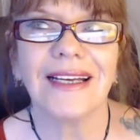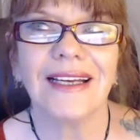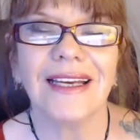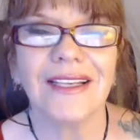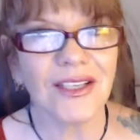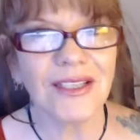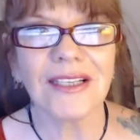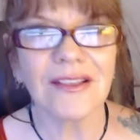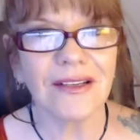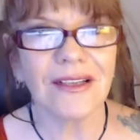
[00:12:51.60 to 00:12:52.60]
it just
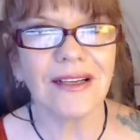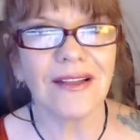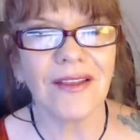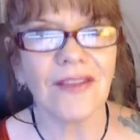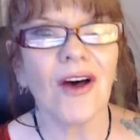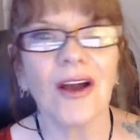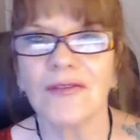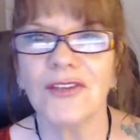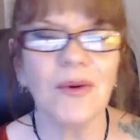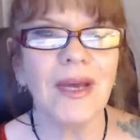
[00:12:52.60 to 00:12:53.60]
isn't, the thought
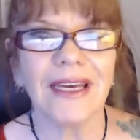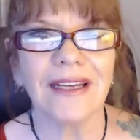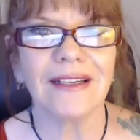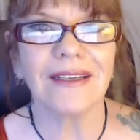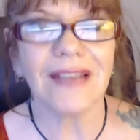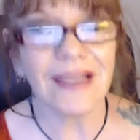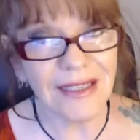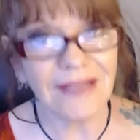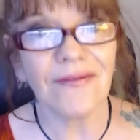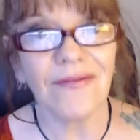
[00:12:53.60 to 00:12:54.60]
of doing it
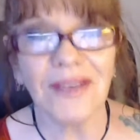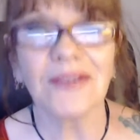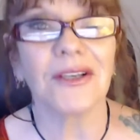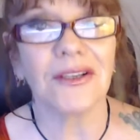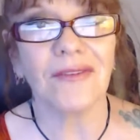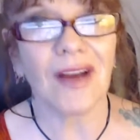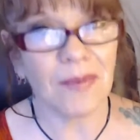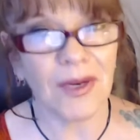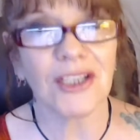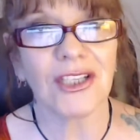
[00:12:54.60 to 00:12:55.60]
doesn't feel good
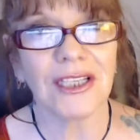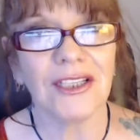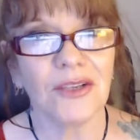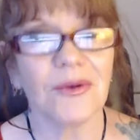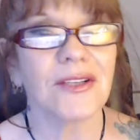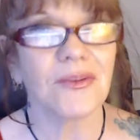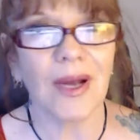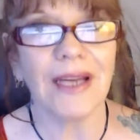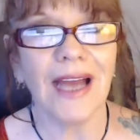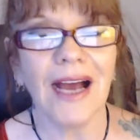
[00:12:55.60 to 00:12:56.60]
vibrationally to us
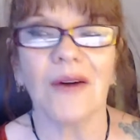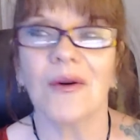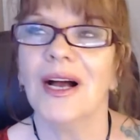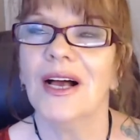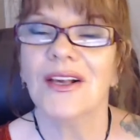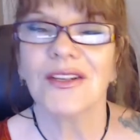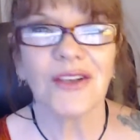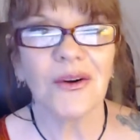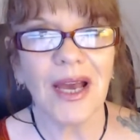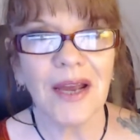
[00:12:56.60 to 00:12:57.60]
right now.
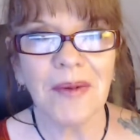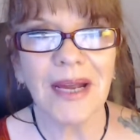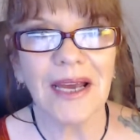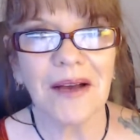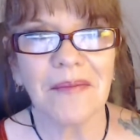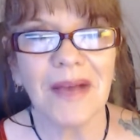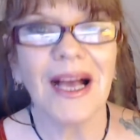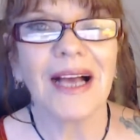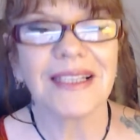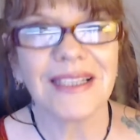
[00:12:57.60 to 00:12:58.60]
So Abraham
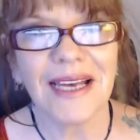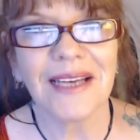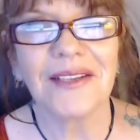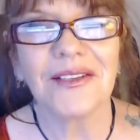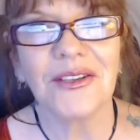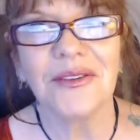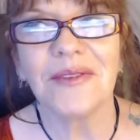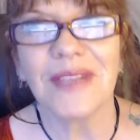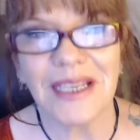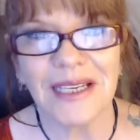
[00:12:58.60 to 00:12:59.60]
said to
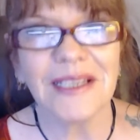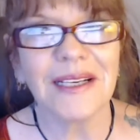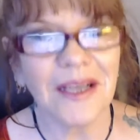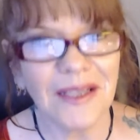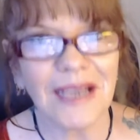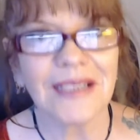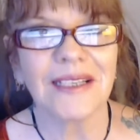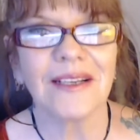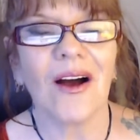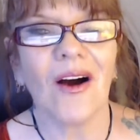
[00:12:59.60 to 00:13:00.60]
the
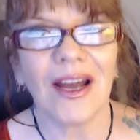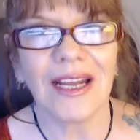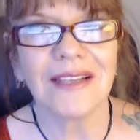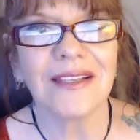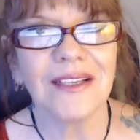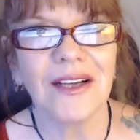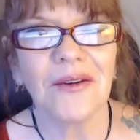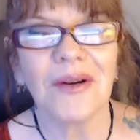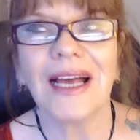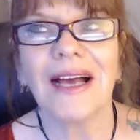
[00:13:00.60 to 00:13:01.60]
collected audience,
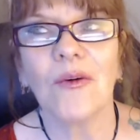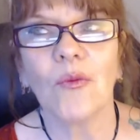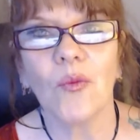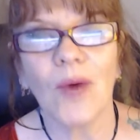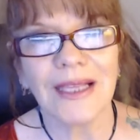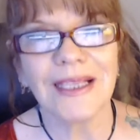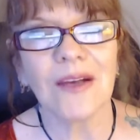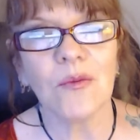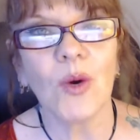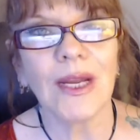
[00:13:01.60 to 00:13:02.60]
when
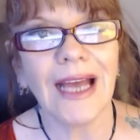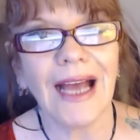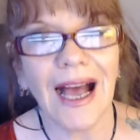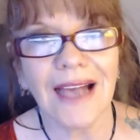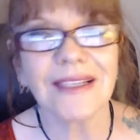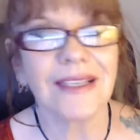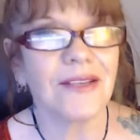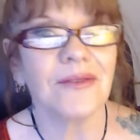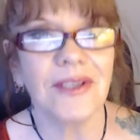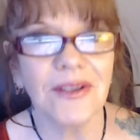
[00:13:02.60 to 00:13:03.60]
someone asks you to do